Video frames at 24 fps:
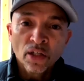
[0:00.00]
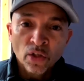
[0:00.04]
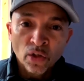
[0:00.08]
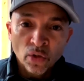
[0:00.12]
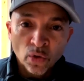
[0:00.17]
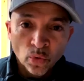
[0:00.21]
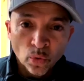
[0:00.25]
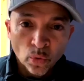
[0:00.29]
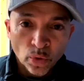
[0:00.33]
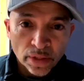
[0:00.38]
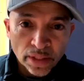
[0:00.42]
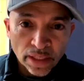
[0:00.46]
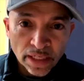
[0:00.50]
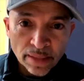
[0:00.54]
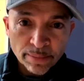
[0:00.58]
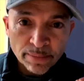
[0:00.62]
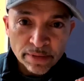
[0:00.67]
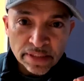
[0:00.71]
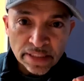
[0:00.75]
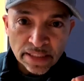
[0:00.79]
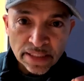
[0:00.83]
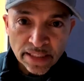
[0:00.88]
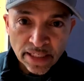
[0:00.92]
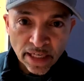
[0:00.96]
With a
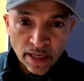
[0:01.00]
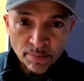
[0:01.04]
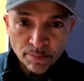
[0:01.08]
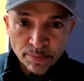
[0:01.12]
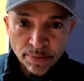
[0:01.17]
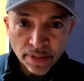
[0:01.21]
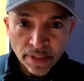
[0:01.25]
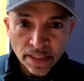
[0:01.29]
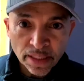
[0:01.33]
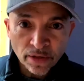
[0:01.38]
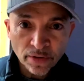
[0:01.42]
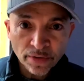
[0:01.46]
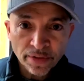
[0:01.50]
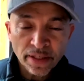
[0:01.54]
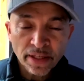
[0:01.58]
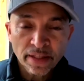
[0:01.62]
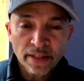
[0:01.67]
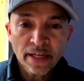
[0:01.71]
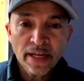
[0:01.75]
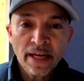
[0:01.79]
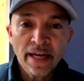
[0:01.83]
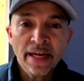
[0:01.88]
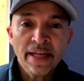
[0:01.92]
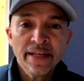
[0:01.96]
limited company, on the
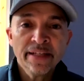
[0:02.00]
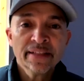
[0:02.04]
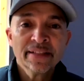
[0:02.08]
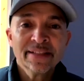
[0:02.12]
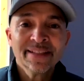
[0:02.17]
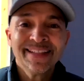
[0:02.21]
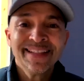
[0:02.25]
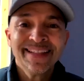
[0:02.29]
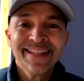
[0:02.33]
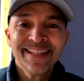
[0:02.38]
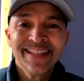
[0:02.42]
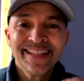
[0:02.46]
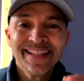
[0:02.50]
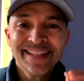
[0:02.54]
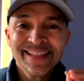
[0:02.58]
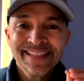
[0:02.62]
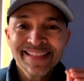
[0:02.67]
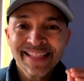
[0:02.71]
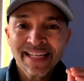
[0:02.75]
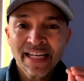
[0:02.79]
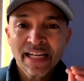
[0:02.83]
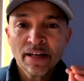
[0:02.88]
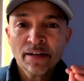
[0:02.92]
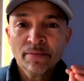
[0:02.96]
other hand, it
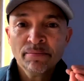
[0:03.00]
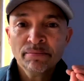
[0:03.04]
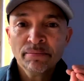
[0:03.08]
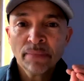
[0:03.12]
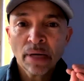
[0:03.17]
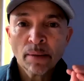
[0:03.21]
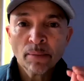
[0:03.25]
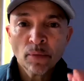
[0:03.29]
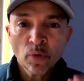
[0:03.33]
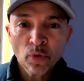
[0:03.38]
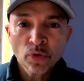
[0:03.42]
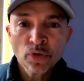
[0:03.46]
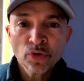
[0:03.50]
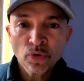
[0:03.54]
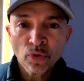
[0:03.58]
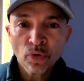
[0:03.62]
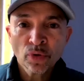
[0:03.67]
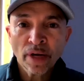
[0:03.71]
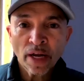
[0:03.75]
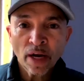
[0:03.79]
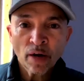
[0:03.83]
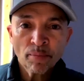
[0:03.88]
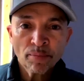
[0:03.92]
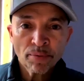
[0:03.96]
is a more
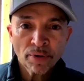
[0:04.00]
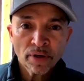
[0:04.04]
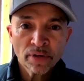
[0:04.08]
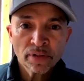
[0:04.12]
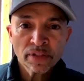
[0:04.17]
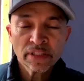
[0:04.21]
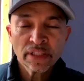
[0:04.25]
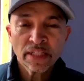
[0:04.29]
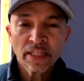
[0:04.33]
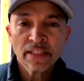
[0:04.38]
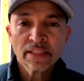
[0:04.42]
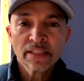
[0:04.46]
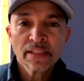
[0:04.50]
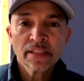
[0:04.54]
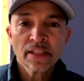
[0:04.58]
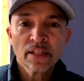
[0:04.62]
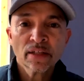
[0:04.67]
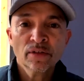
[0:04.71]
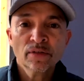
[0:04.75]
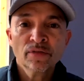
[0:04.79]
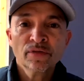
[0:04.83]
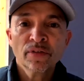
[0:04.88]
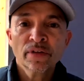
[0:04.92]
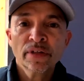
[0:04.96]
drawn out process.
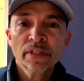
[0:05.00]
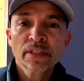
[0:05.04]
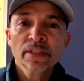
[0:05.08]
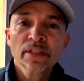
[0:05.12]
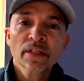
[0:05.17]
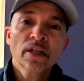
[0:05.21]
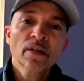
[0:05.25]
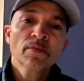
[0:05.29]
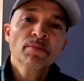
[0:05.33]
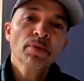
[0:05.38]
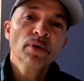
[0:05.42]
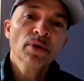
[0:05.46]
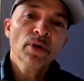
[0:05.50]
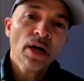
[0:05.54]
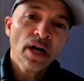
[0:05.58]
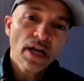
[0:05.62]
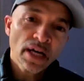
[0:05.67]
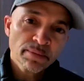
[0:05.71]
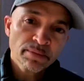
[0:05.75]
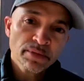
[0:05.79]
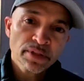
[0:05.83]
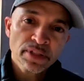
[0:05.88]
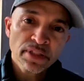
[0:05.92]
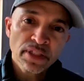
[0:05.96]
So for example,
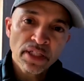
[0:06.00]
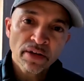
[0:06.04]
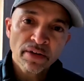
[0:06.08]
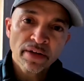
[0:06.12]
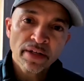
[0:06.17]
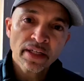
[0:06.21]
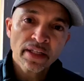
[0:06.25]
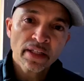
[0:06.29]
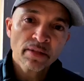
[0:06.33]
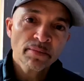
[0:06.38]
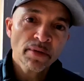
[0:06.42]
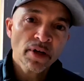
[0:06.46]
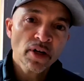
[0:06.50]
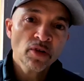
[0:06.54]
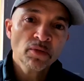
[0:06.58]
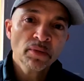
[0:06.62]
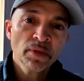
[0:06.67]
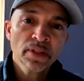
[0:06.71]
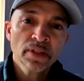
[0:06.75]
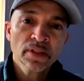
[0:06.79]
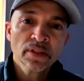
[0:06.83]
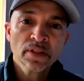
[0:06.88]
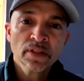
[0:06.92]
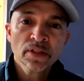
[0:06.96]
I'm just going at the
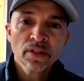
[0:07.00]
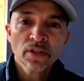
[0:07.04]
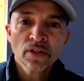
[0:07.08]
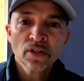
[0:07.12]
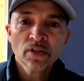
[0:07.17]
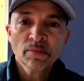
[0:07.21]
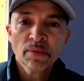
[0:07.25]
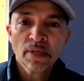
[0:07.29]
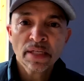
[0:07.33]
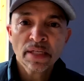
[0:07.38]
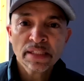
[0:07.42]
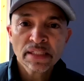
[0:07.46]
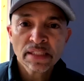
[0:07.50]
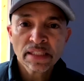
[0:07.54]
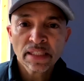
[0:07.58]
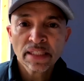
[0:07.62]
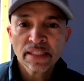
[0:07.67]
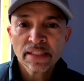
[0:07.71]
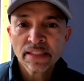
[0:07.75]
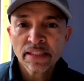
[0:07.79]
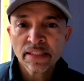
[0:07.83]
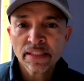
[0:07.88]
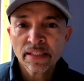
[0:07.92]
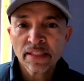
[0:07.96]
moment to my
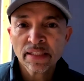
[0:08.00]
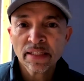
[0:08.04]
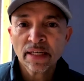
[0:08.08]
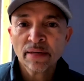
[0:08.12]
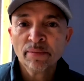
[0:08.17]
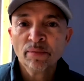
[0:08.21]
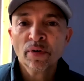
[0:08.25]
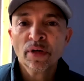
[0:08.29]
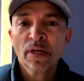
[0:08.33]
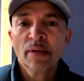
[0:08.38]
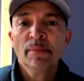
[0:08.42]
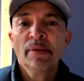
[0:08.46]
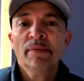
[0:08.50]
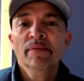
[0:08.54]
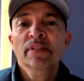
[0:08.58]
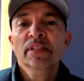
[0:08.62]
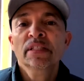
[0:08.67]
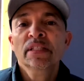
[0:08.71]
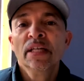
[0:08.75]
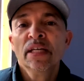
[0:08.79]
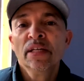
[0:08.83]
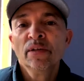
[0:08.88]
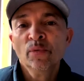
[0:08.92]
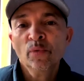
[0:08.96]
solicitor and what I'm having to
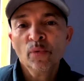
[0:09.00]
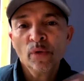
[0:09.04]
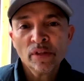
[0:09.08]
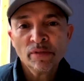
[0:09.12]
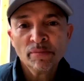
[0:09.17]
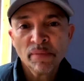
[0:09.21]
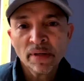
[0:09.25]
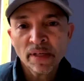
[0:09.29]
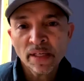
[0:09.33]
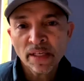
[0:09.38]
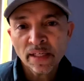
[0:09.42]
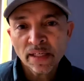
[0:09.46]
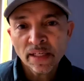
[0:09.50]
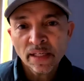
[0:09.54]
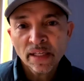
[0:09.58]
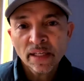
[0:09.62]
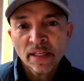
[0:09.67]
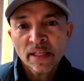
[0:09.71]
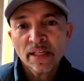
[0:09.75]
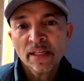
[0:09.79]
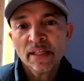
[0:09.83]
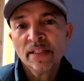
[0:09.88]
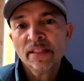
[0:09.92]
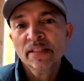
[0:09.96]
take with me
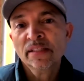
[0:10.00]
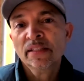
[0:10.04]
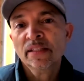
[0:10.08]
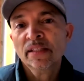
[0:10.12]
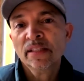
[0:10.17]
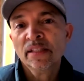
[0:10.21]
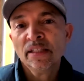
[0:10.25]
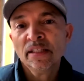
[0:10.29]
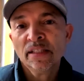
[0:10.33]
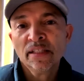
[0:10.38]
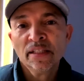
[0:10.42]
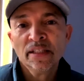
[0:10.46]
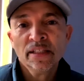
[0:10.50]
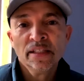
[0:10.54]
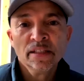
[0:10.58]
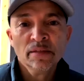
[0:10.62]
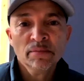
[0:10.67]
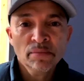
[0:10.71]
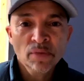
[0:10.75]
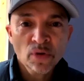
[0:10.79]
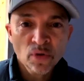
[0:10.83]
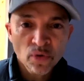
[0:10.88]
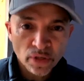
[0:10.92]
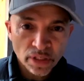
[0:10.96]
is the
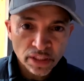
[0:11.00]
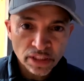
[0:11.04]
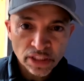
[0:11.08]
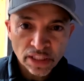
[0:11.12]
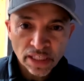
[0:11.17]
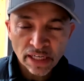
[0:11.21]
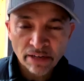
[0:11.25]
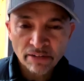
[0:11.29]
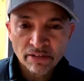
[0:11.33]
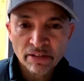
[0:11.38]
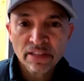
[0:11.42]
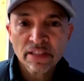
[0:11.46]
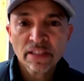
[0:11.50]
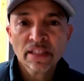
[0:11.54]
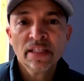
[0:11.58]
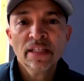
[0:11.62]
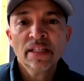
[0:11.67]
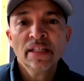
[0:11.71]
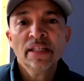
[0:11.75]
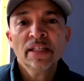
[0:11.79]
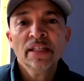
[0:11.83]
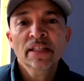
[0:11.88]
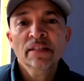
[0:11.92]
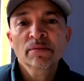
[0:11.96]
mortgage
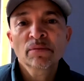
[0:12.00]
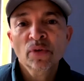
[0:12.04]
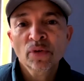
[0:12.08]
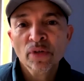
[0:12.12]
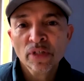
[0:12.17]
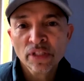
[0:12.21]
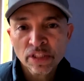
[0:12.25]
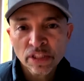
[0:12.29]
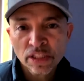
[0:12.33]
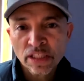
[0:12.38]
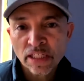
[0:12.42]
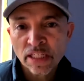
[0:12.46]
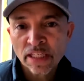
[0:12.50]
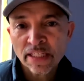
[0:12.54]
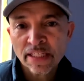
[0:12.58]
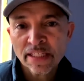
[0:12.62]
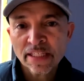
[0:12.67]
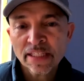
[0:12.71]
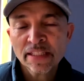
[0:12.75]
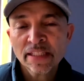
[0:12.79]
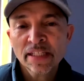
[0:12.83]
guarantee, the mortgage deed.